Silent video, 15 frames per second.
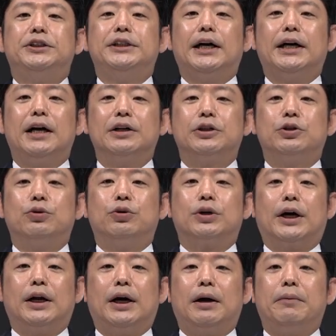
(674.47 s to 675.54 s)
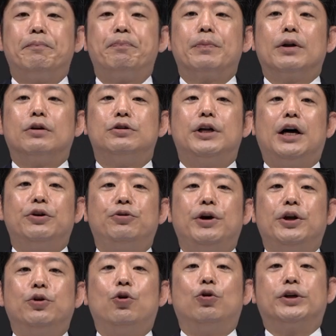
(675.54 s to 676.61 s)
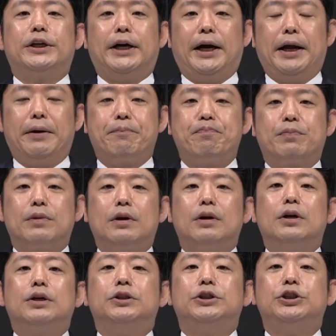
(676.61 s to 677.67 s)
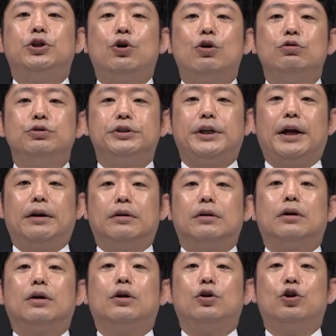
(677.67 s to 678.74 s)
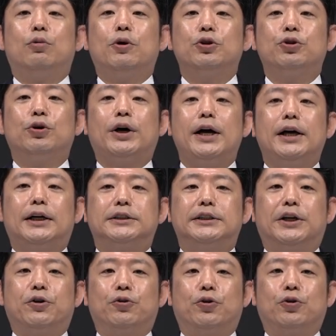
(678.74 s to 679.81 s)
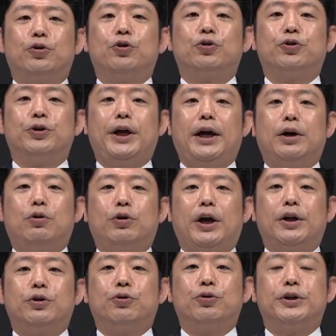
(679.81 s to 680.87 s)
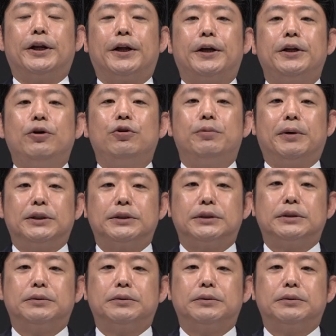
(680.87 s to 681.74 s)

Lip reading: Use cases include proprietary large language models, transitioning from on-premises environments to the cloud, autonomous driving,